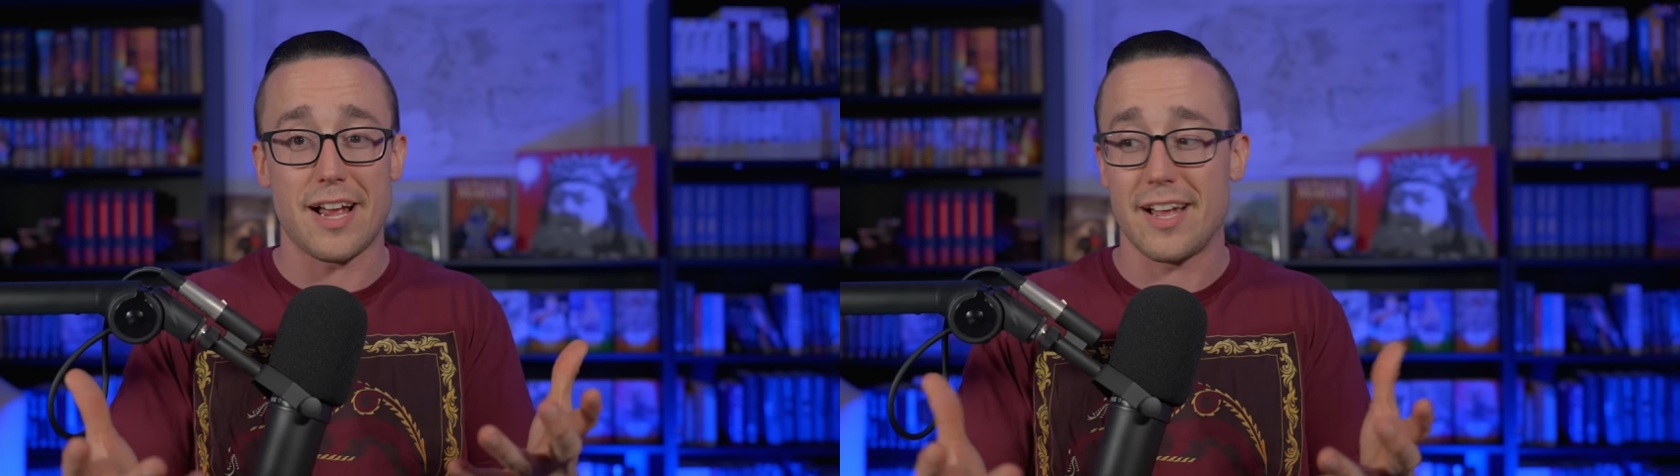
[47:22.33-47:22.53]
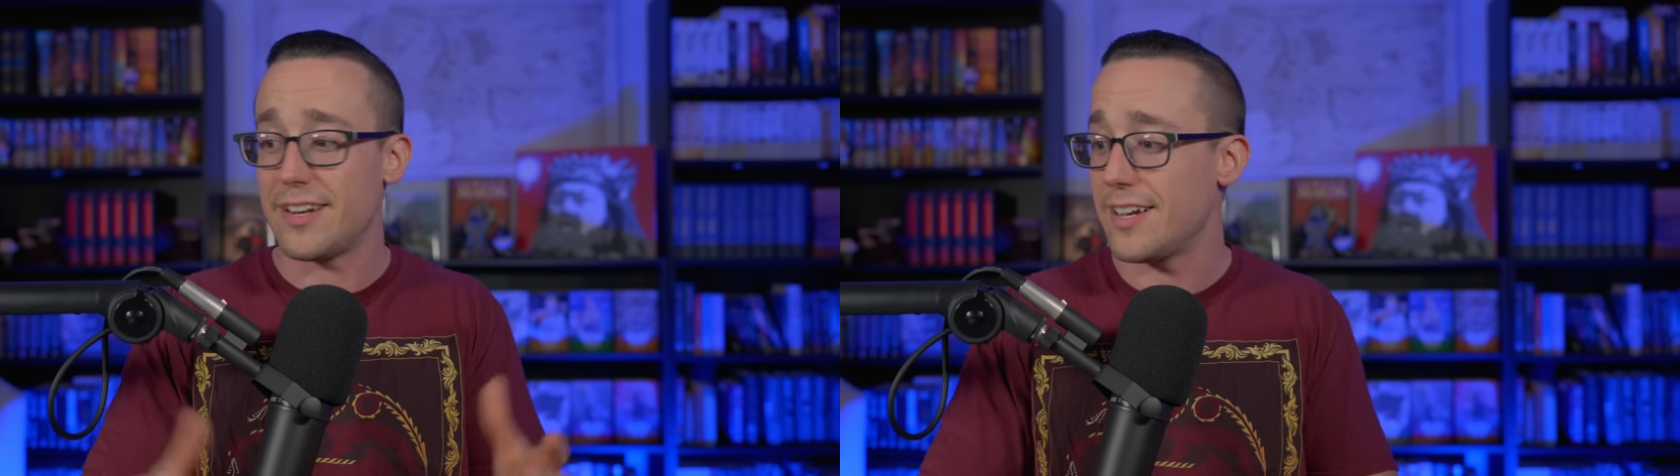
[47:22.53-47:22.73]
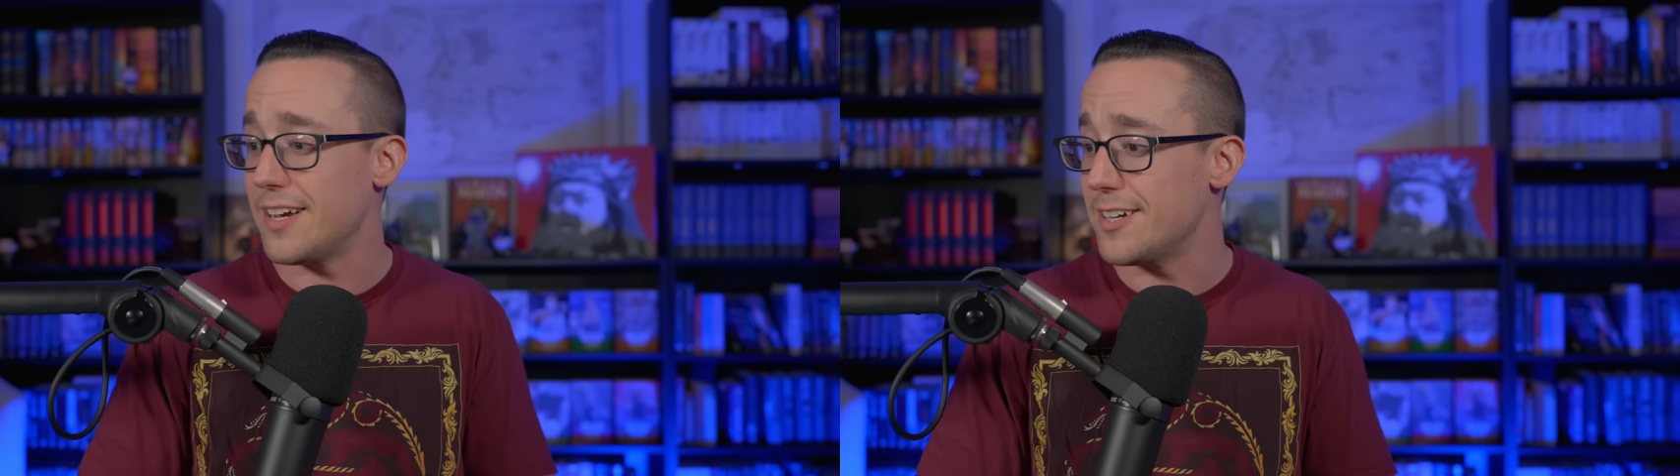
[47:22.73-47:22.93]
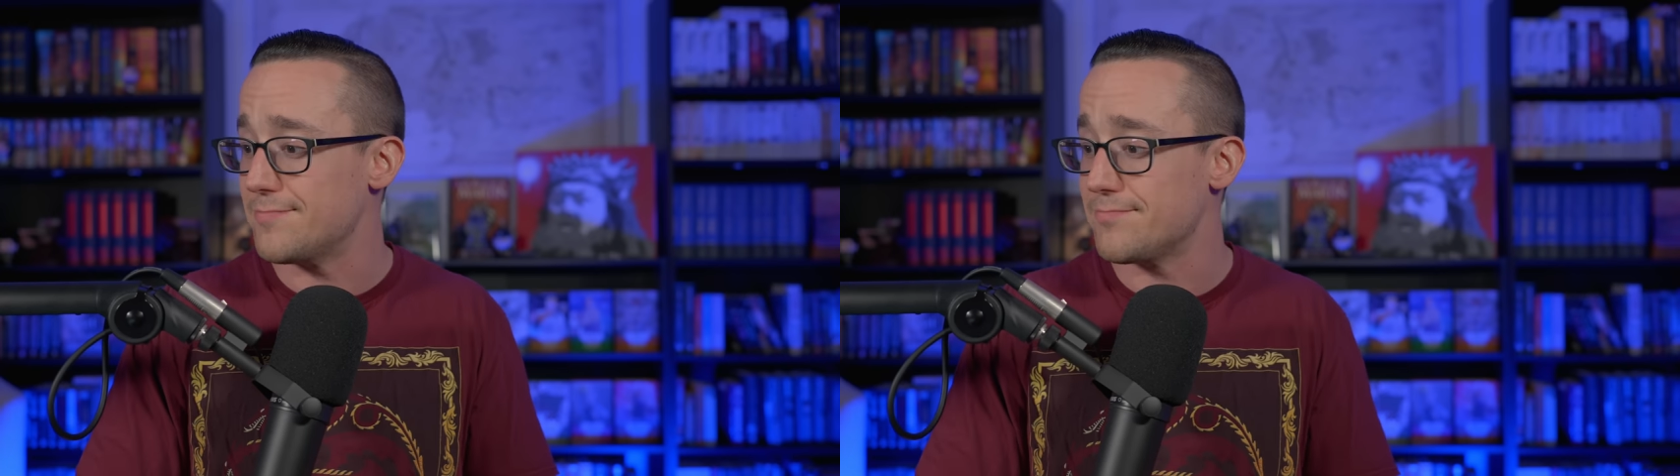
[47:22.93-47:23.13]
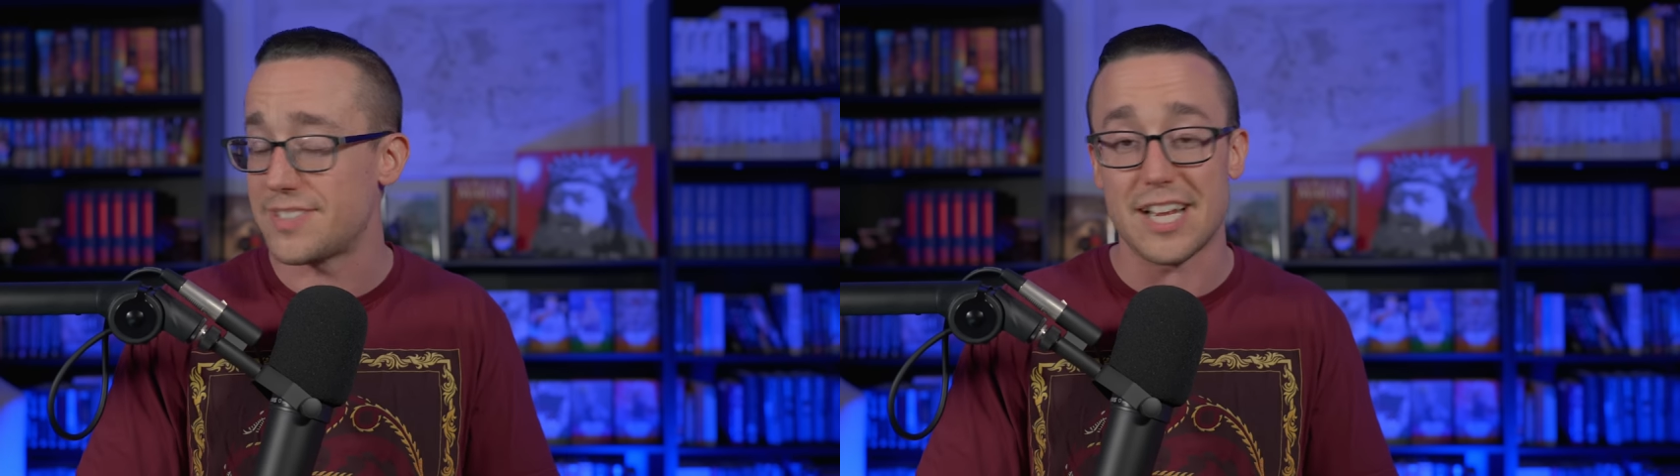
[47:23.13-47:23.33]

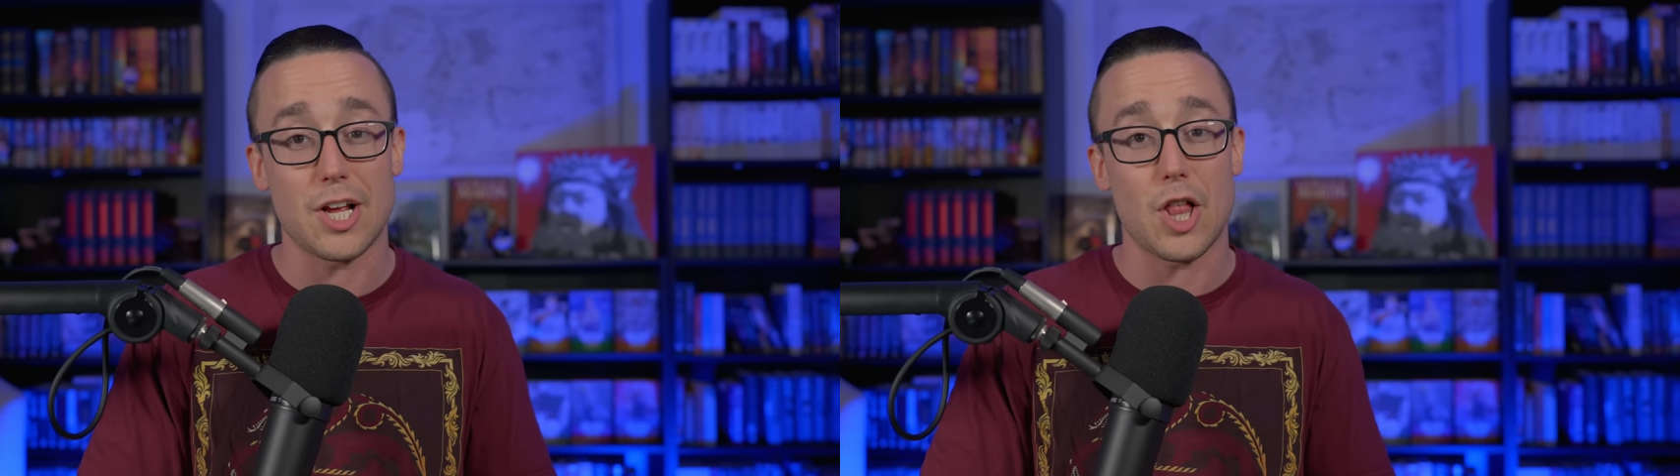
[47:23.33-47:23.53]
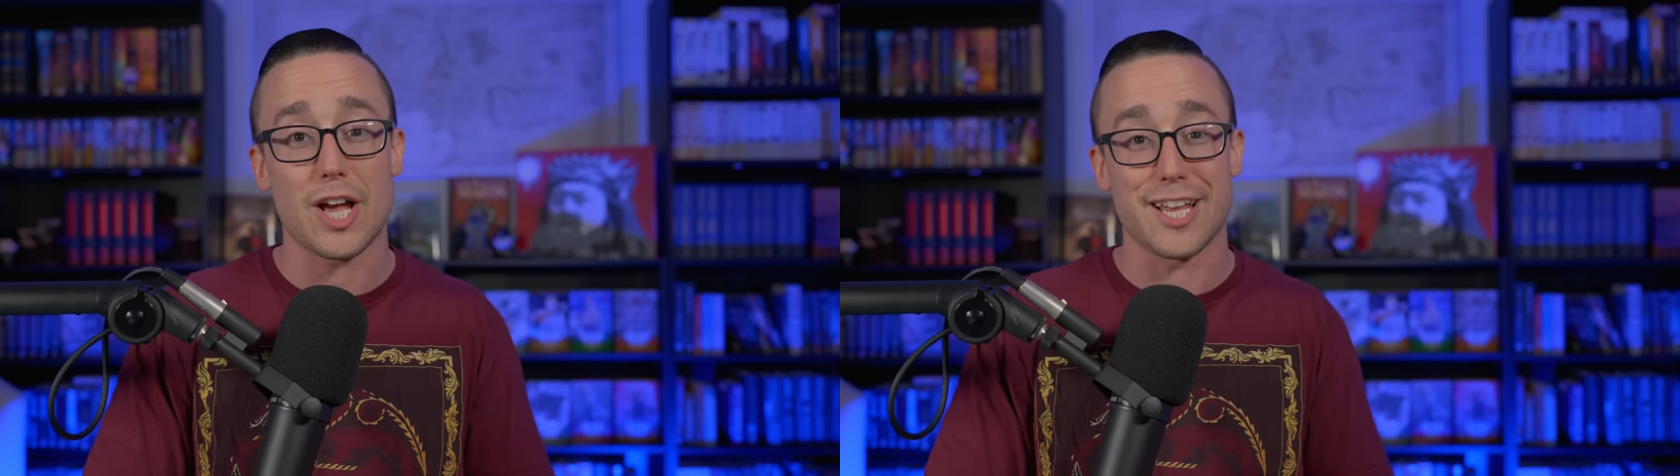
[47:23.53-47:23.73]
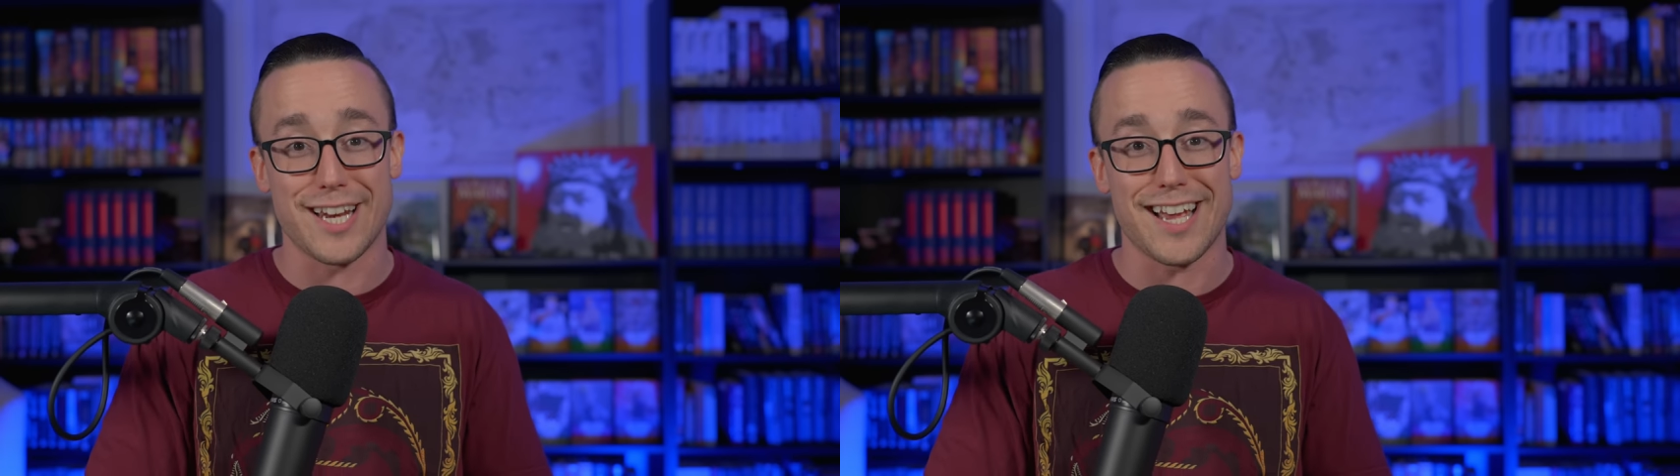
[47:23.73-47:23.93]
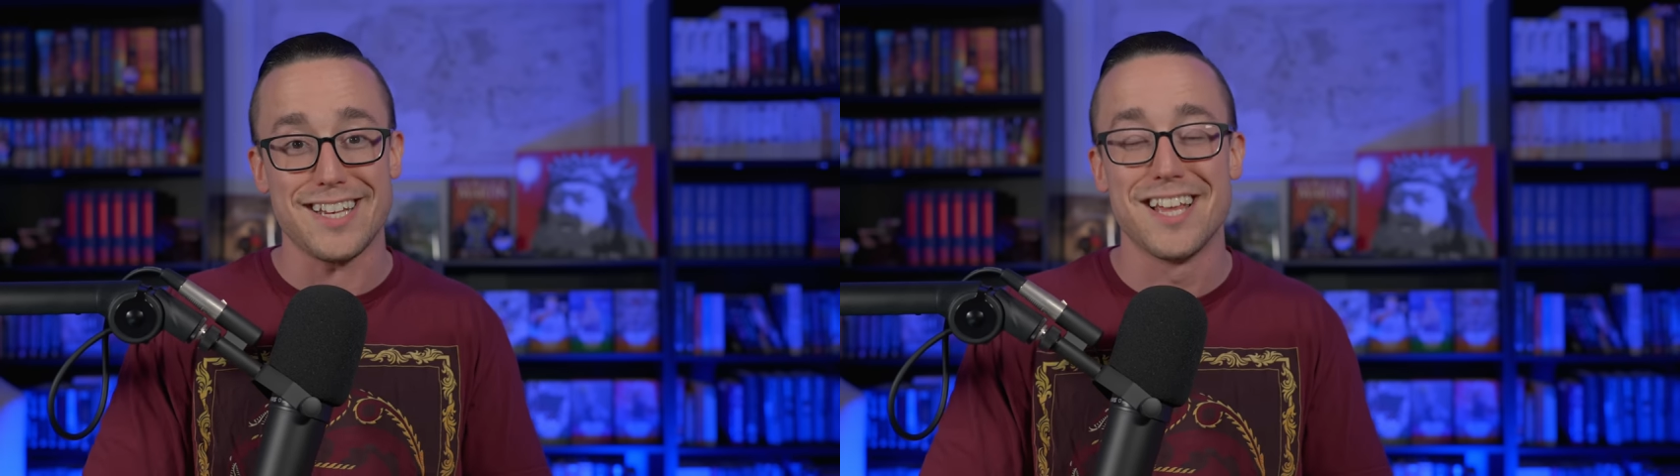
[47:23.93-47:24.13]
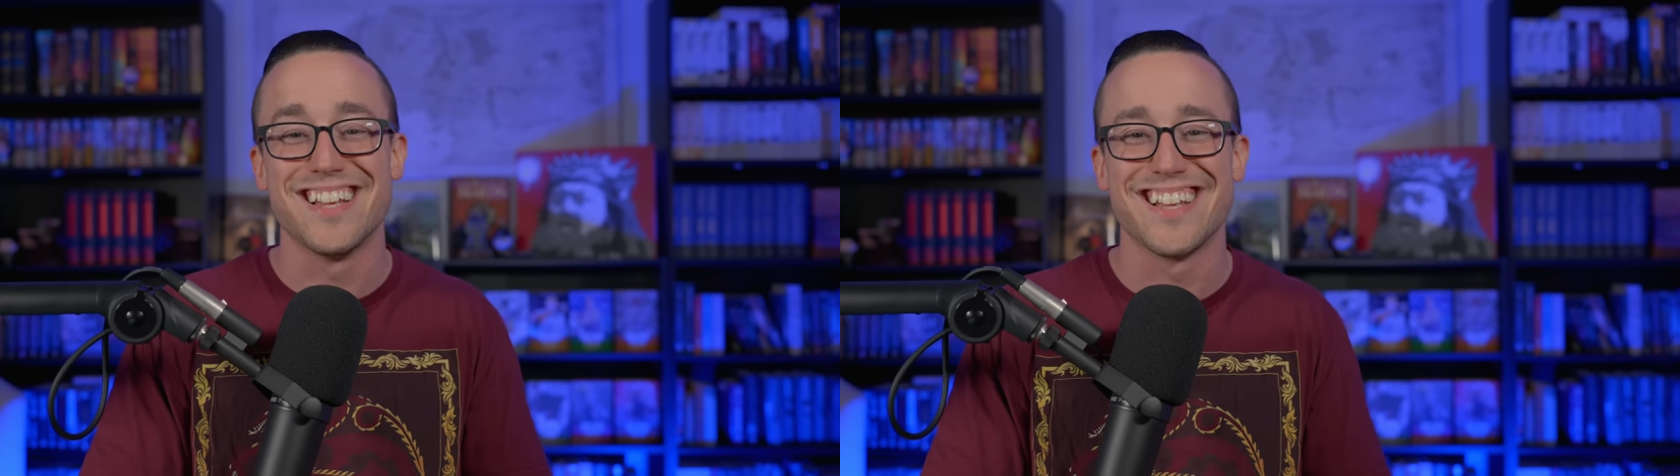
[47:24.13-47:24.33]
at 10 o'clock at night.